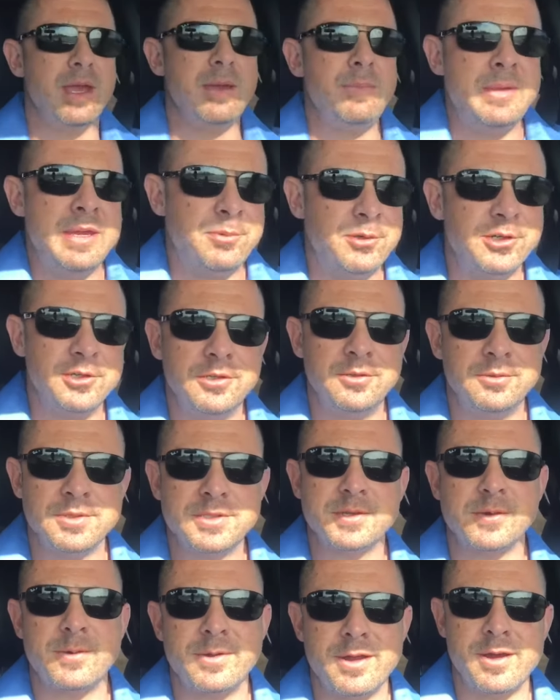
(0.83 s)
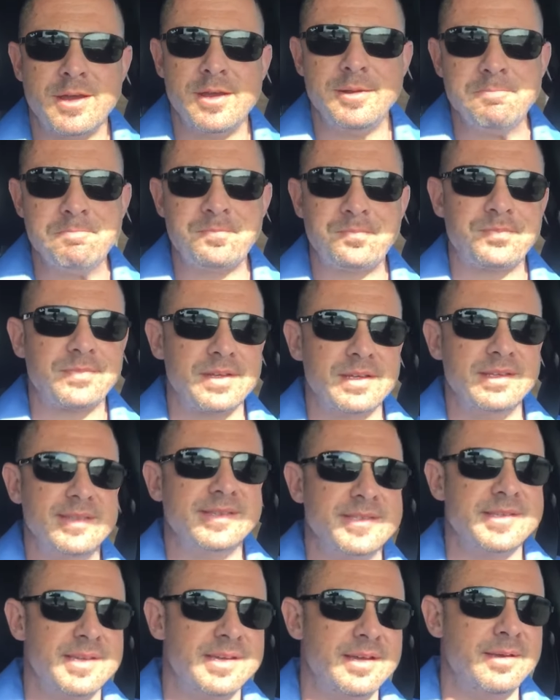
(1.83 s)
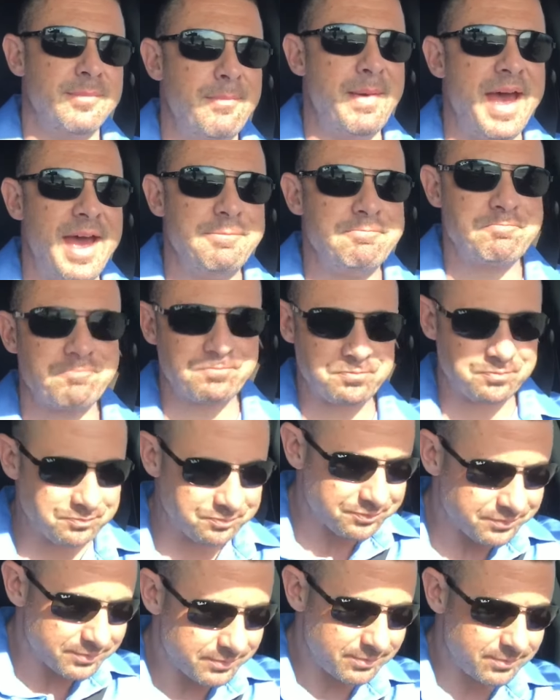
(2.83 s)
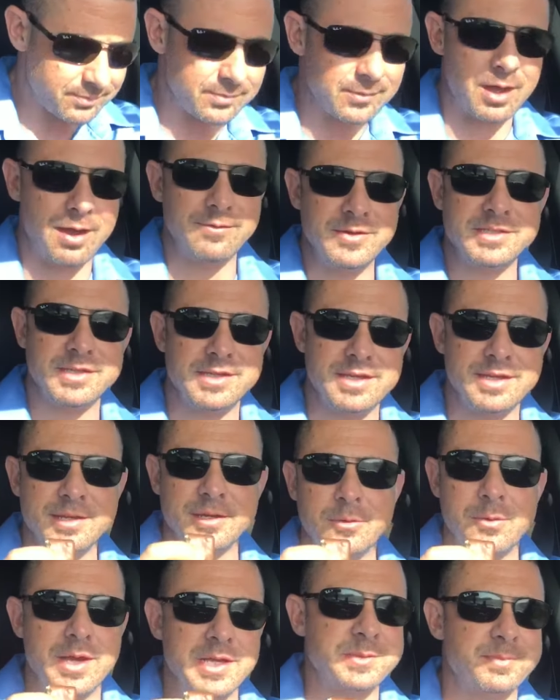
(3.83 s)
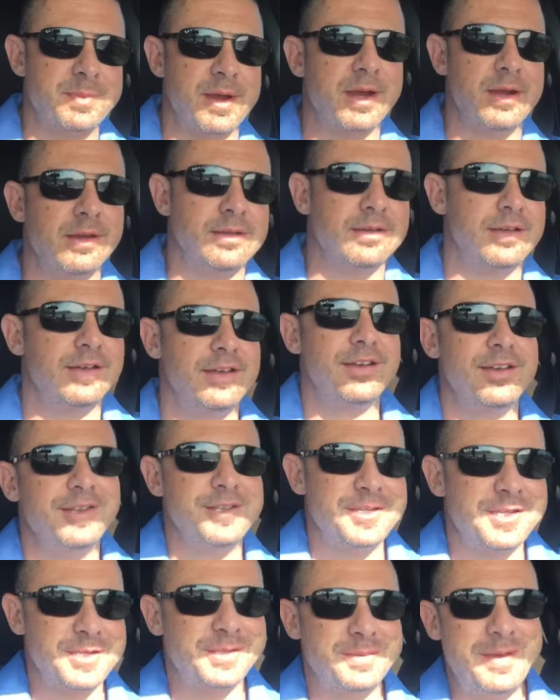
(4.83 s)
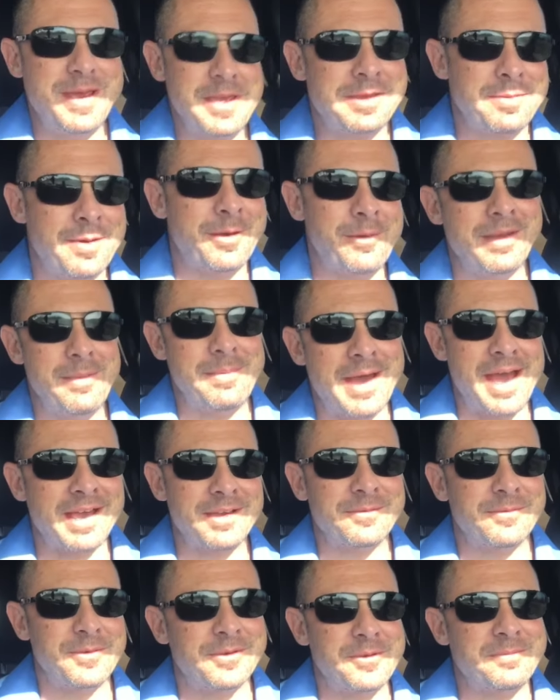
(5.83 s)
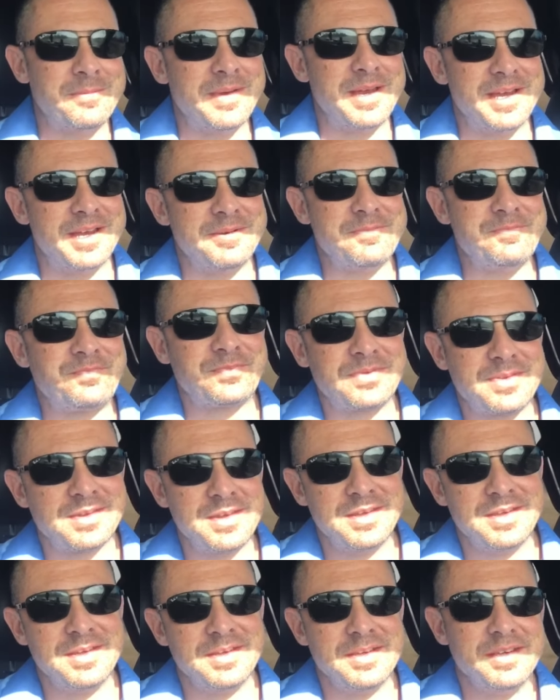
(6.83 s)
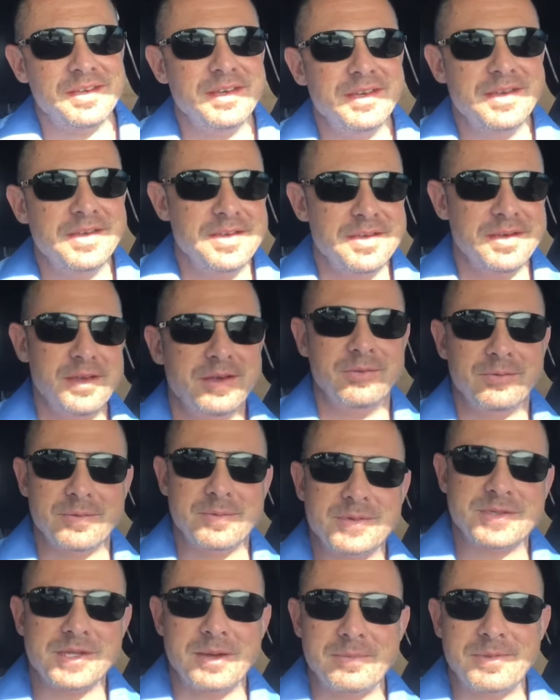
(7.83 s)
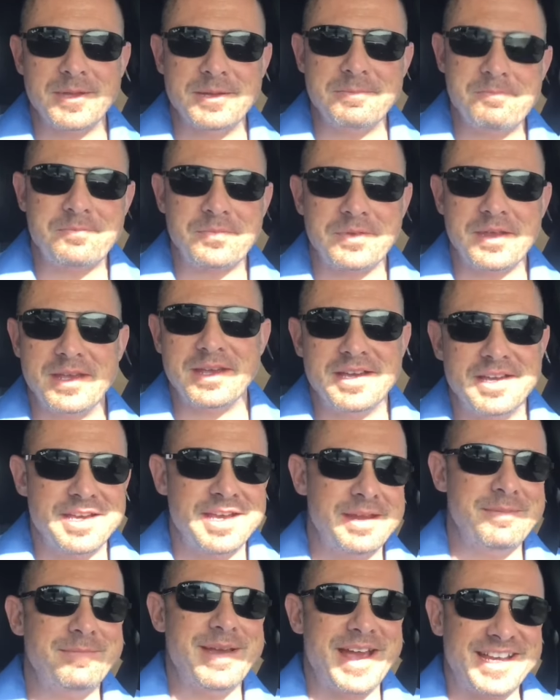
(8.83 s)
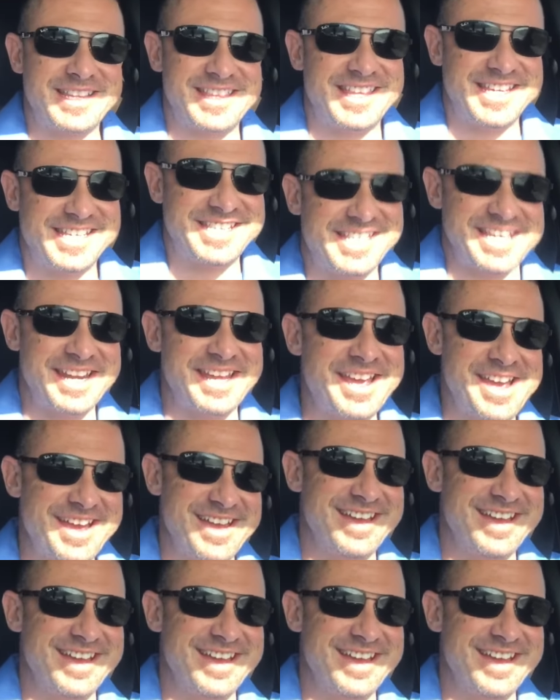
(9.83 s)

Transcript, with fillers: Hey people, what's going on? It's uh, Matt, obviously the Quest Bar. Just making my way back from uh, from something, uh, back to the city.